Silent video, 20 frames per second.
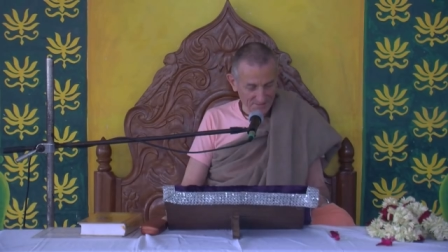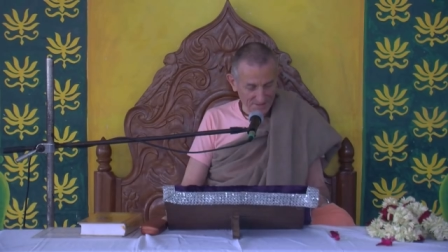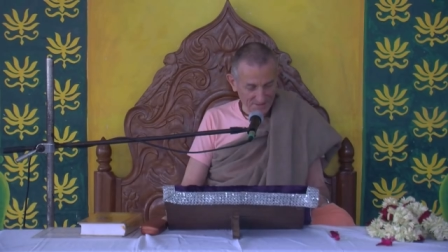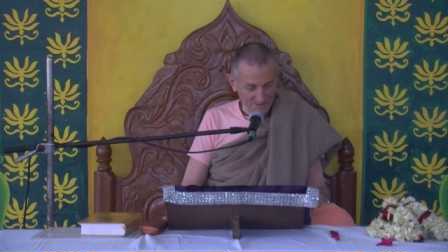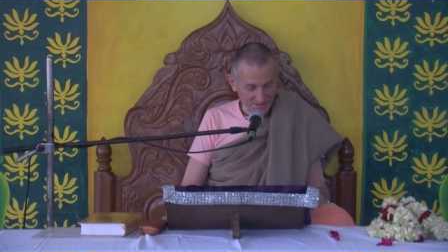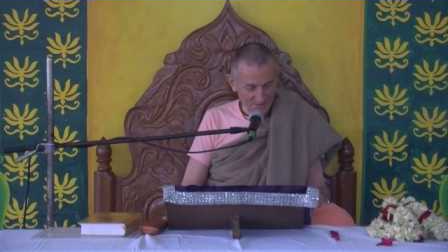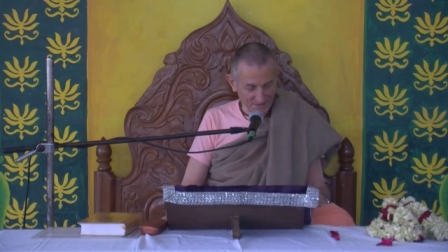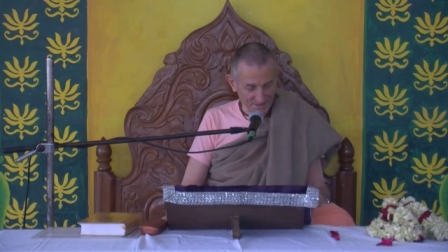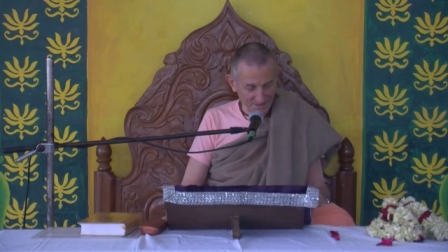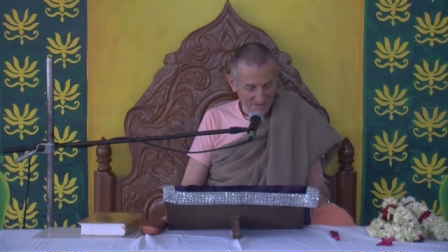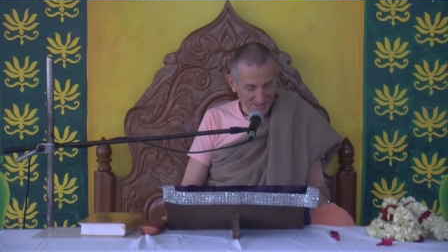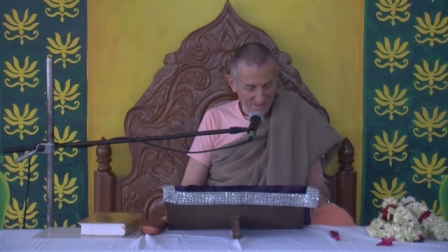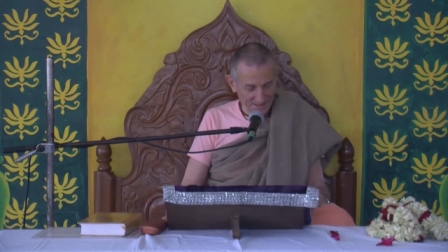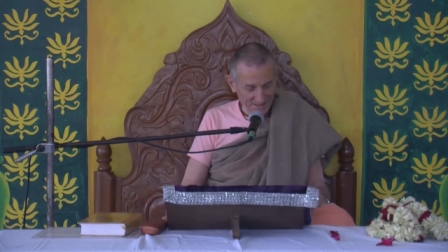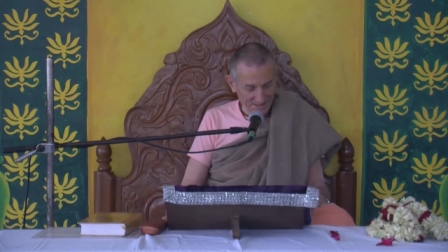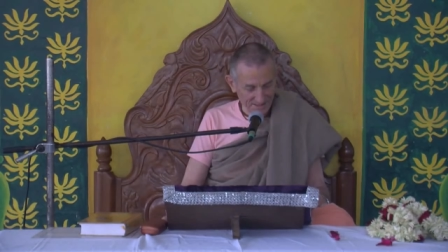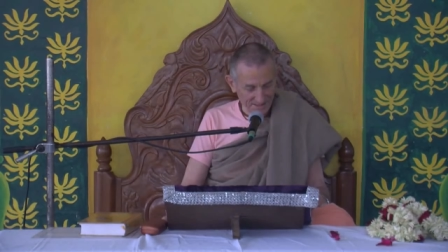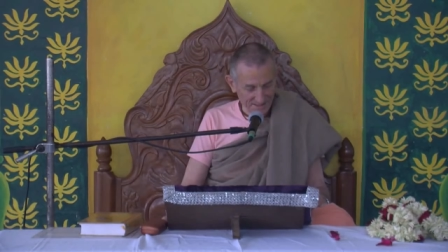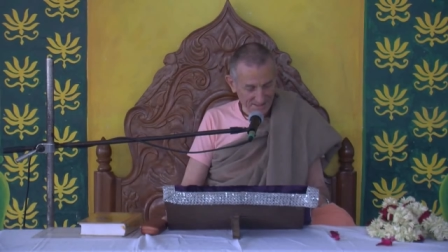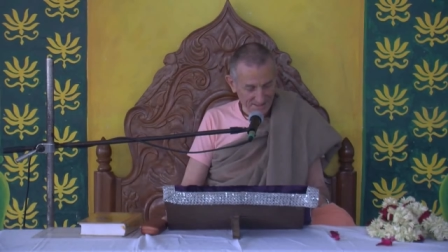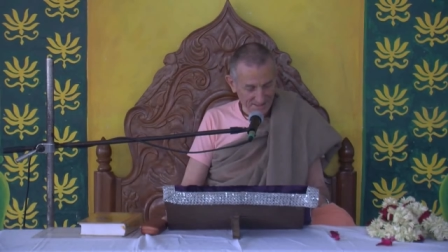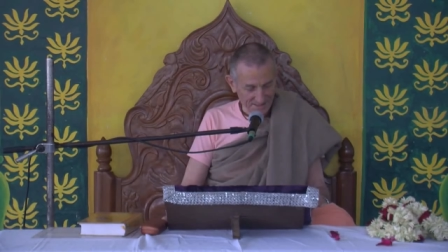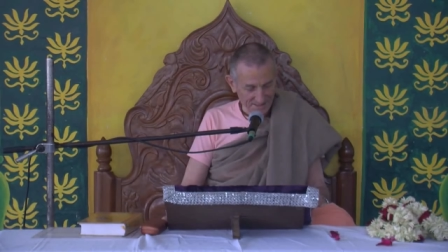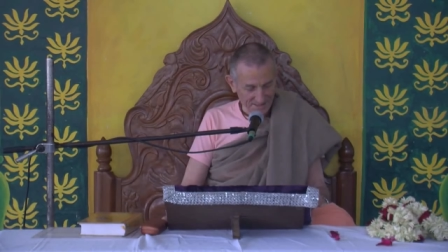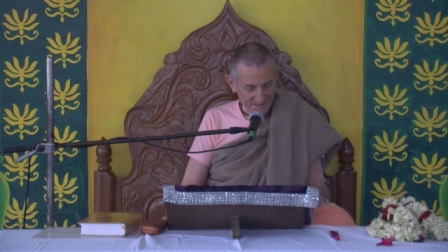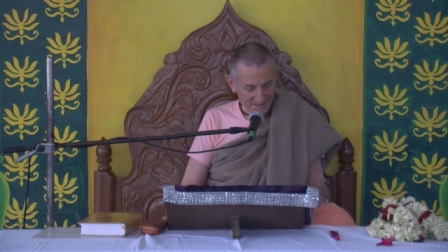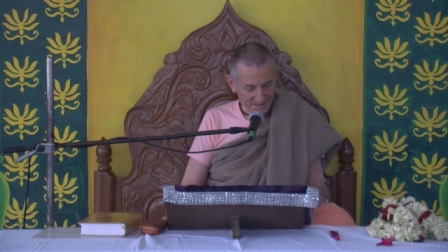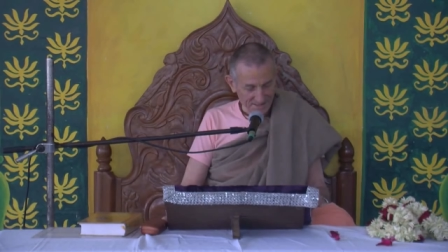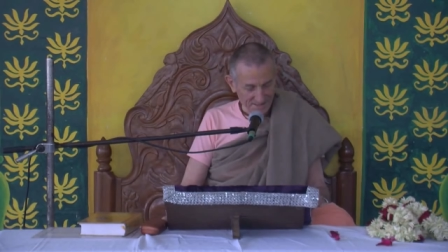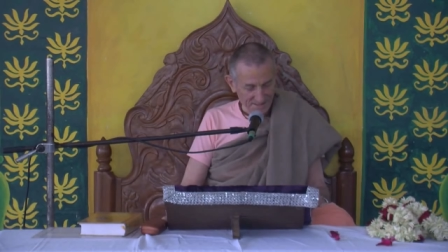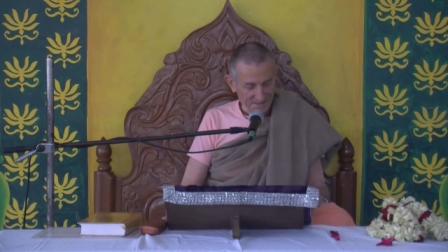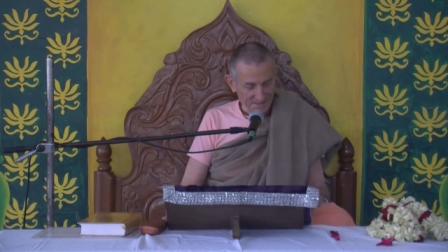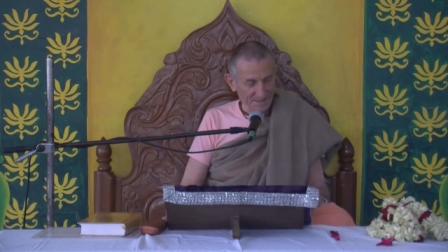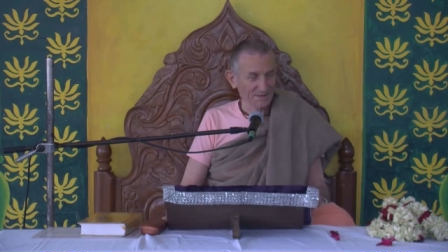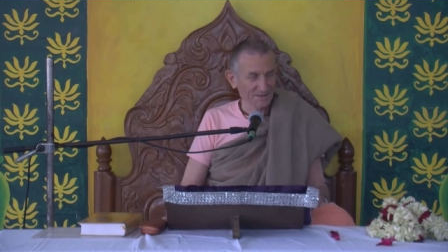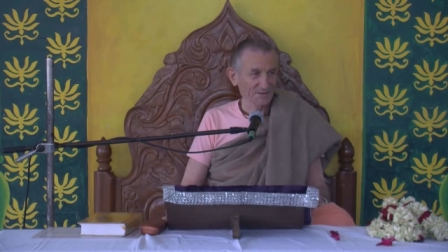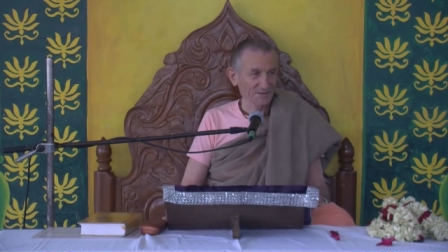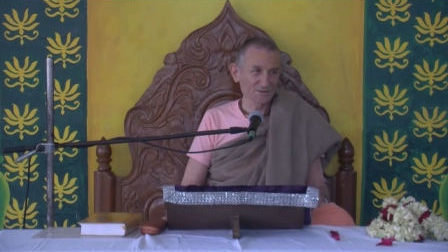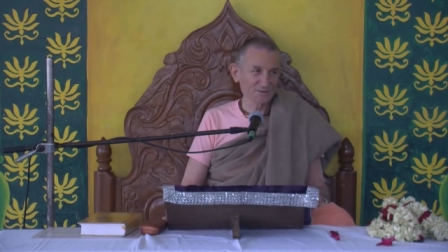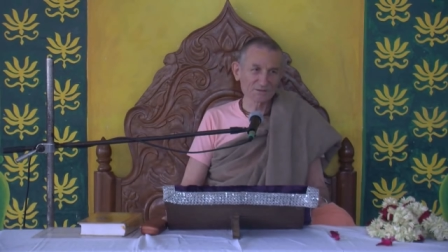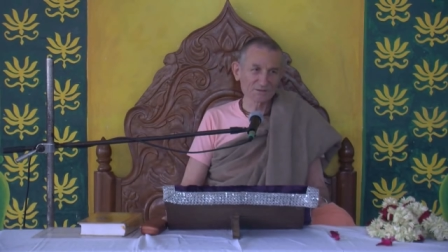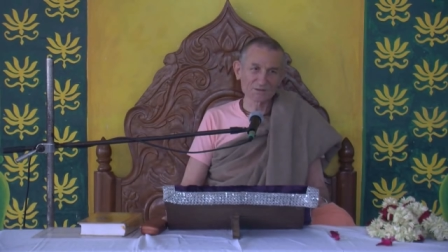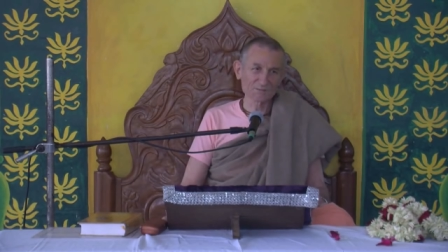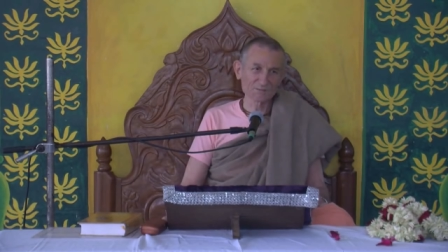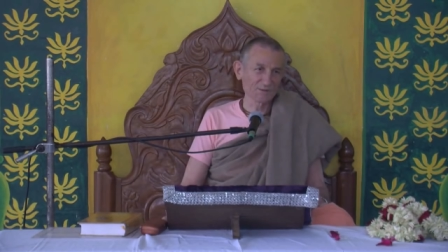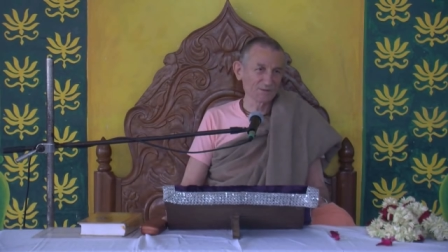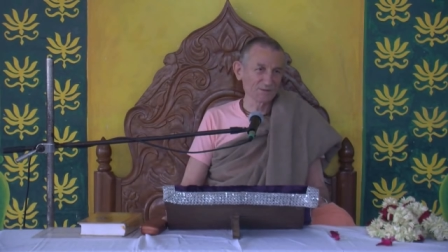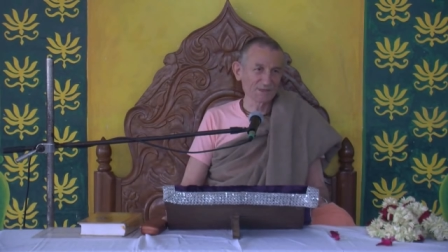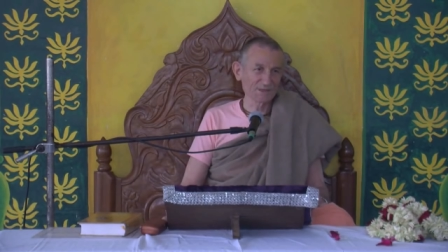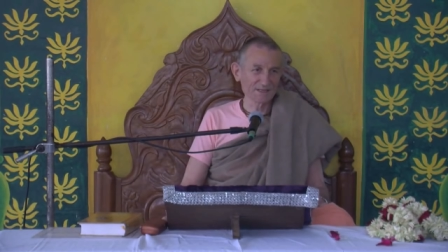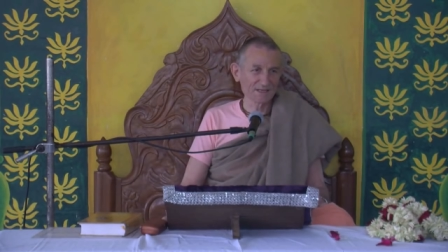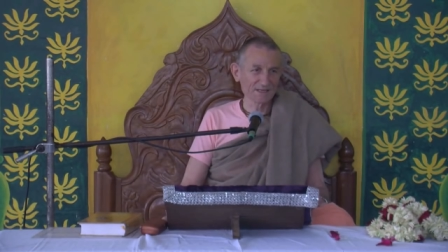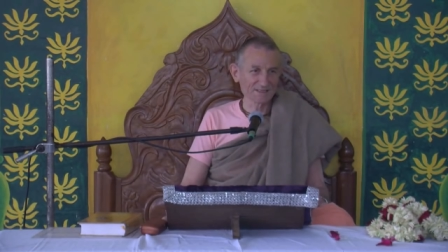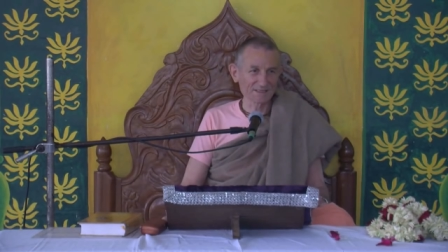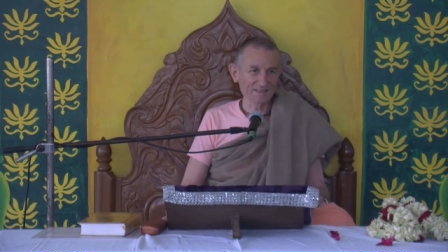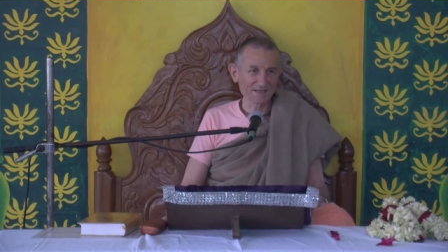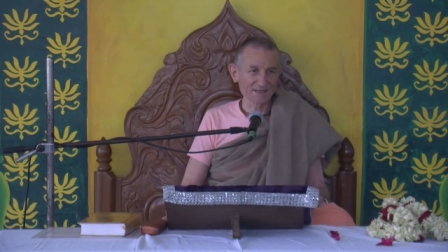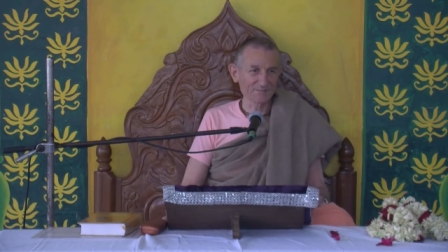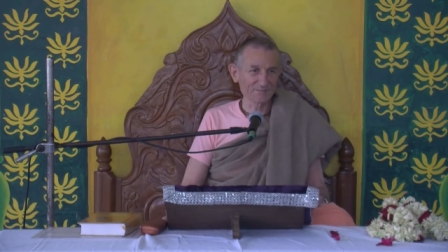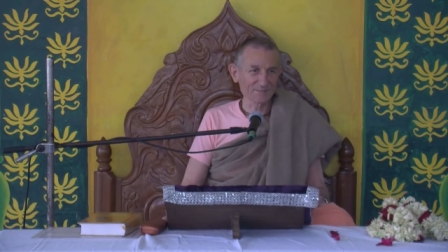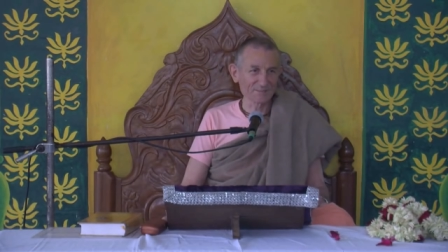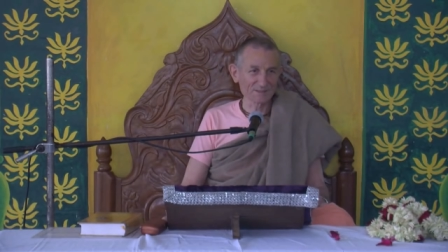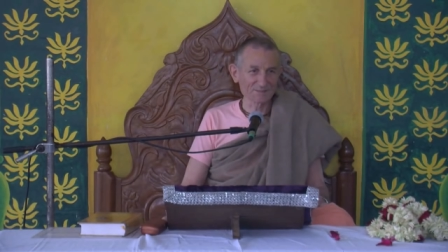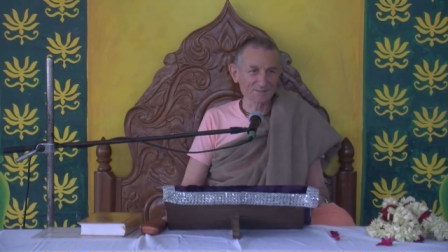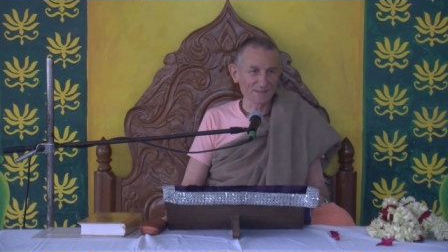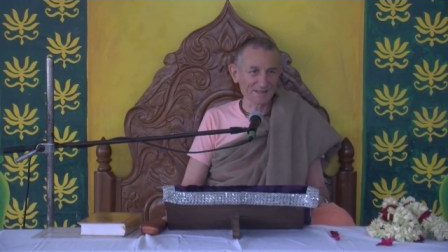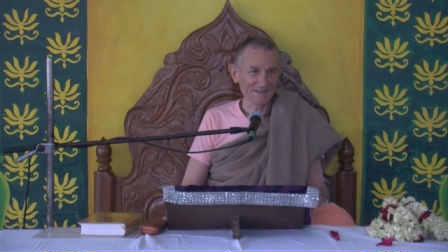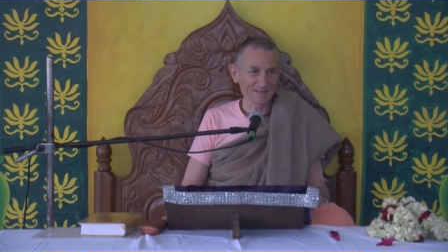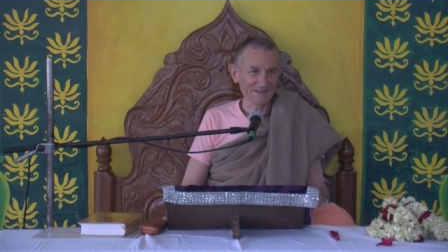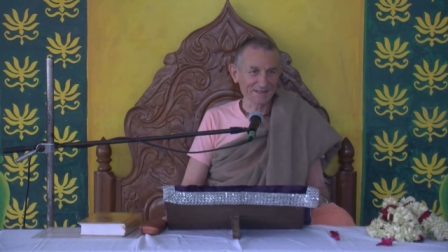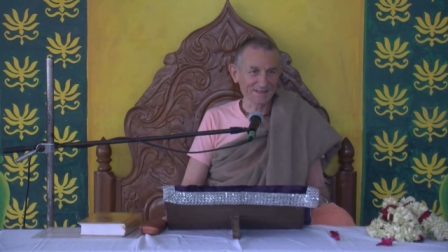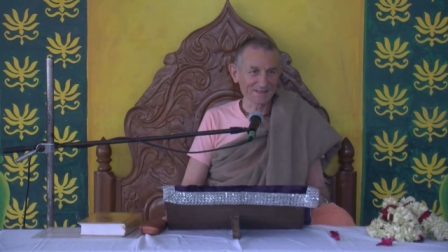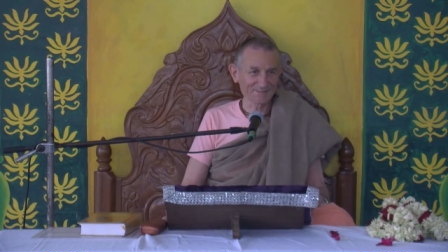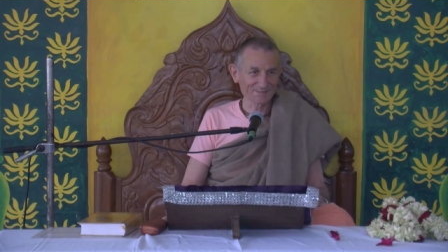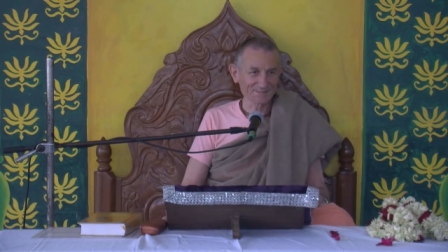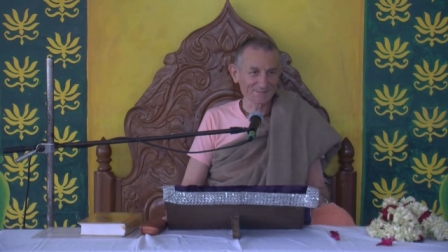Radharani, Krishna's beauty doesn't have much meaning.